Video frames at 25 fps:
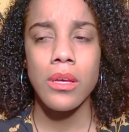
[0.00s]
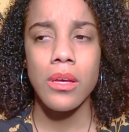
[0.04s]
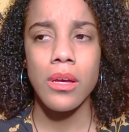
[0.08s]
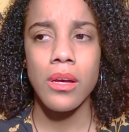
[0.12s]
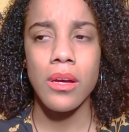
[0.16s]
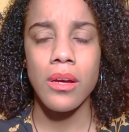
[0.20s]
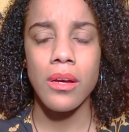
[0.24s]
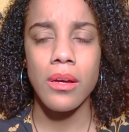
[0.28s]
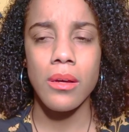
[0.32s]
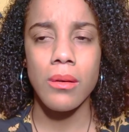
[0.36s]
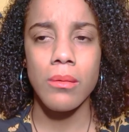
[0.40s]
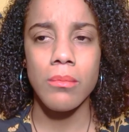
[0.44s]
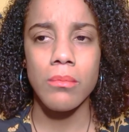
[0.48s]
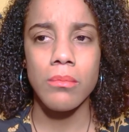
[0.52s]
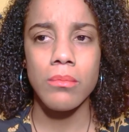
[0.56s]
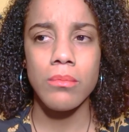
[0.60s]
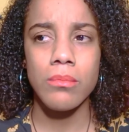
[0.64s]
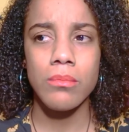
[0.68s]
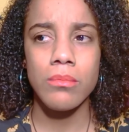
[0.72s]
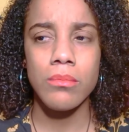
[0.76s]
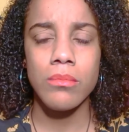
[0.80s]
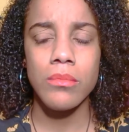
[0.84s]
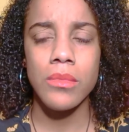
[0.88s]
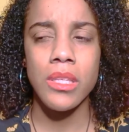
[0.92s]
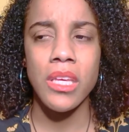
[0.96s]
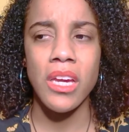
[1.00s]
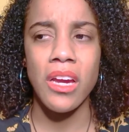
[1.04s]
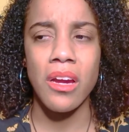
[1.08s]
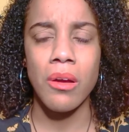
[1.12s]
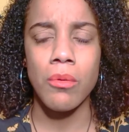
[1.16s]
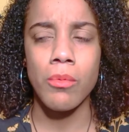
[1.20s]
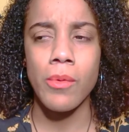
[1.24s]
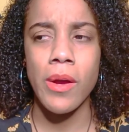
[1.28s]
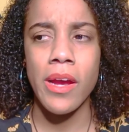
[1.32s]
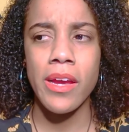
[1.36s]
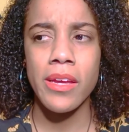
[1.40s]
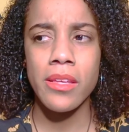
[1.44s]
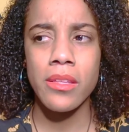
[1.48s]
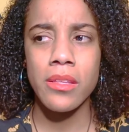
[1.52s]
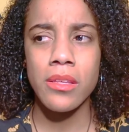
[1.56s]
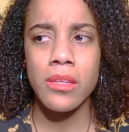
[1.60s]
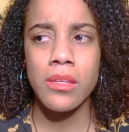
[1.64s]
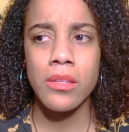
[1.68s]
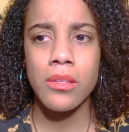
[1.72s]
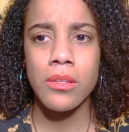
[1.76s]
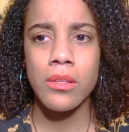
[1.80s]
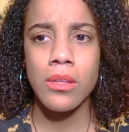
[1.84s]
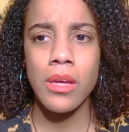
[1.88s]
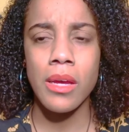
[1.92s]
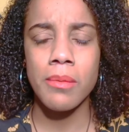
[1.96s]
um, yeah,
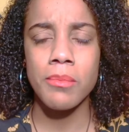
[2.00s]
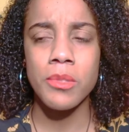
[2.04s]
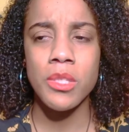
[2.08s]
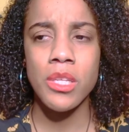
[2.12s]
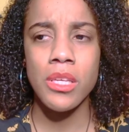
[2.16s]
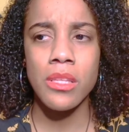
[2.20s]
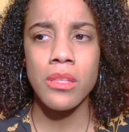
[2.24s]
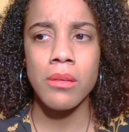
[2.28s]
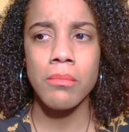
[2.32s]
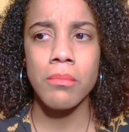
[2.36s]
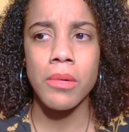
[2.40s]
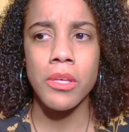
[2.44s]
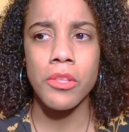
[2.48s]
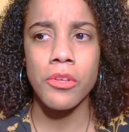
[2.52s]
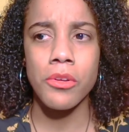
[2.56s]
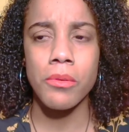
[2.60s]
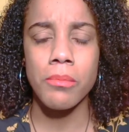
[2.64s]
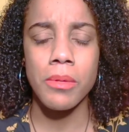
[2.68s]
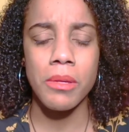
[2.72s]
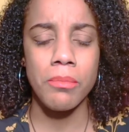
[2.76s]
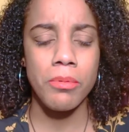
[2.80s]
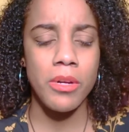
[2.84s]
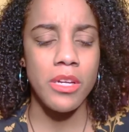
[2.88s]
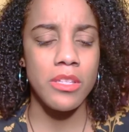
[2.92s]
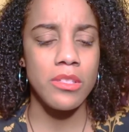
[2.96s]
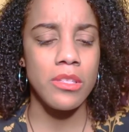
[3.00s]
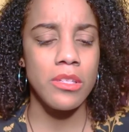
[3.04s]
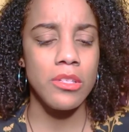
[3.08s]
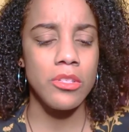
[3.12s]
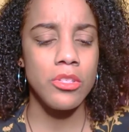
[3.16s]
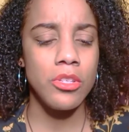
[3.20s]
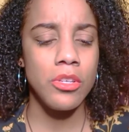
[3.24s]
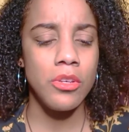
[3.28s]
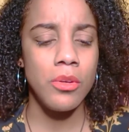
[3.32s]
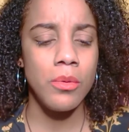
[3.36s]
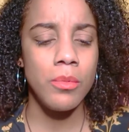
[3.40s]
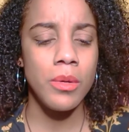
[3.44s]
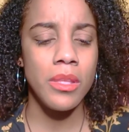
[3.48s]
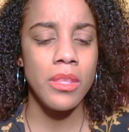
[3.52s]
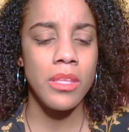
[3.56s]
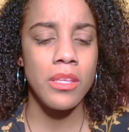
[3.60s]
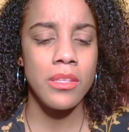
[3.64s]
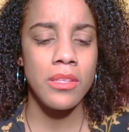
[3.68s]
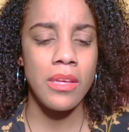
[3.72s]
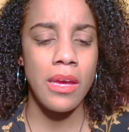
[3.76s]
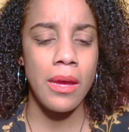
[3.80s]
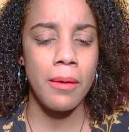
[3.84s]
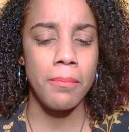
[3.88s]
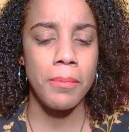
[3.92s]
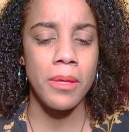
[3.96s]
Ryland, I'm seeing the mother be present too when
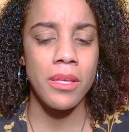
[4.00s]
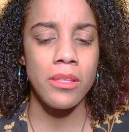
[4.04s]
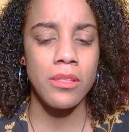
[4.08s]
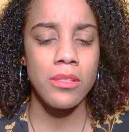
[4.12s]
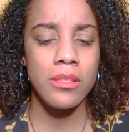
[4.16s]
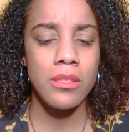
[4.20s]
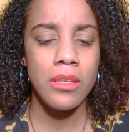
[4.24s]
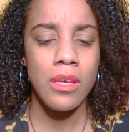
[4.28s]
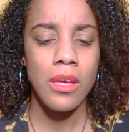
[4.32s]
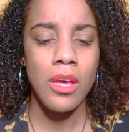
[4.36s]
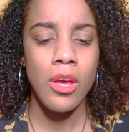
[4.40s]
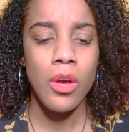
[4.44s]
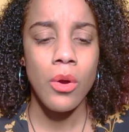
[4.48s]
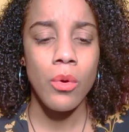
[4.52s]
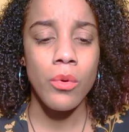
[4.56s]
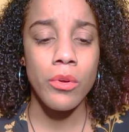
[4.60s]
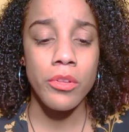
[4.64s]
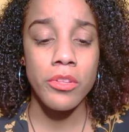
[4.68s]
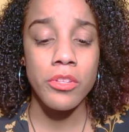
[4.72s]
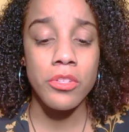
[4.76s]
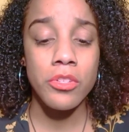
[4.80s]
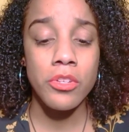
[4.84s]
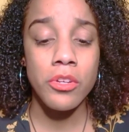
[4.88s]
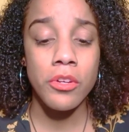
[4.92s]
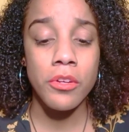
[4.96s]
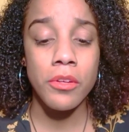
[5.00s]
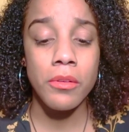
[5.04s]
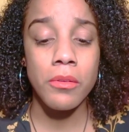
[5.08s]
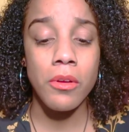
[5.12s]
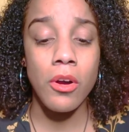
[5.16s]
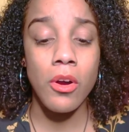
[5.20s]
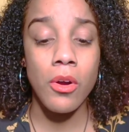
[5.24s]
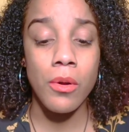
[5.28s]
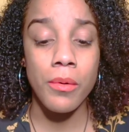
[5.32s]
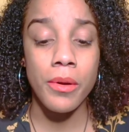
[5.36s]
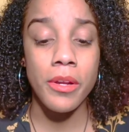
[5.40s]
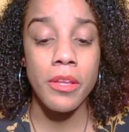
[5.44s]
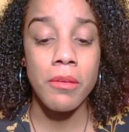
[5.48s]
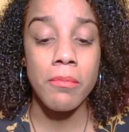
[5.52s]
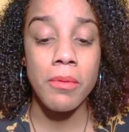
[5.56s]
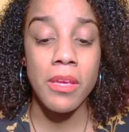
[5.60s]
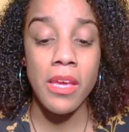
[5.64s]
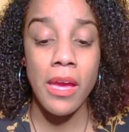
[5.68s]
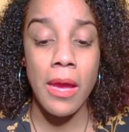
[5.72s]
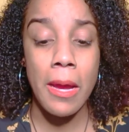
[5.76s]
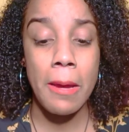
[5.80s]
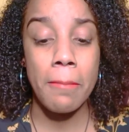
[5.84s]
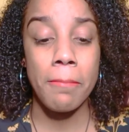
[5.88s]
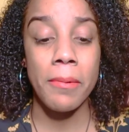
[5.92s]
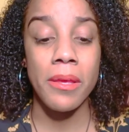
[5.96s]
this happens or this could already be
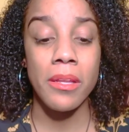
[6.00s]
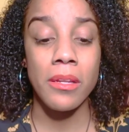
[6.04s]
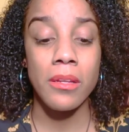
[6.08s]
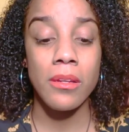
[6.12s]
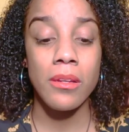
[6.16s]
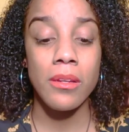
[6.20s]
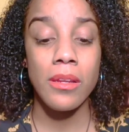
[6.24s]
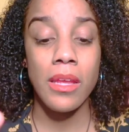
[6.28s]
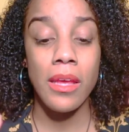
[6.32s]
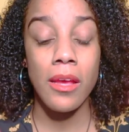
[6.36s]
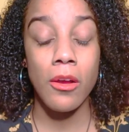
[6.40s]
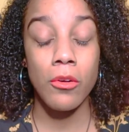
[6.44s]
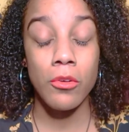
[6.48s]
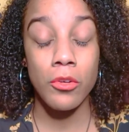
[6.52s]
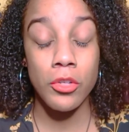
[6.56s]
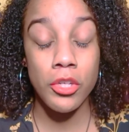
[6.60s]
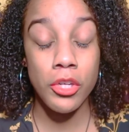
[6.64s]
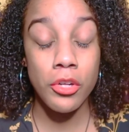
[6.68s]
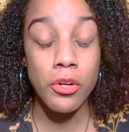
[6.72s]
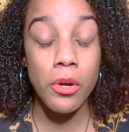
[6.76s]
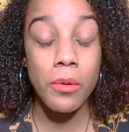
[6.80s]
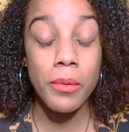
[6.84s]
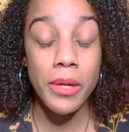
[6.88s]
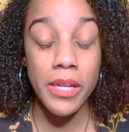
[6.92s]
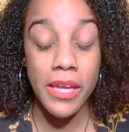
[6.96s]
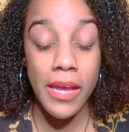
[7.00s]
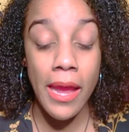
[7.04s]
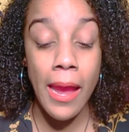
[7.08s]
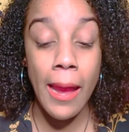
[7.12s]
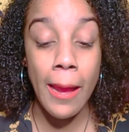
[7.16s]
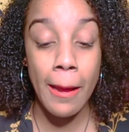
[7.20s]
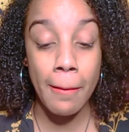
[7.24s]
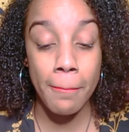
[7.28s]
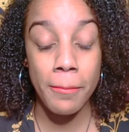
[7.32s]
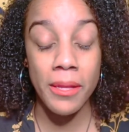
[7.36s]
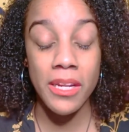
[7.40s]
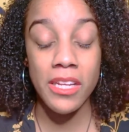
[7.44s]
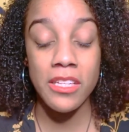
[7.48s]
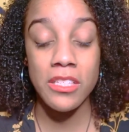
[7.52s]
happen, could already happen.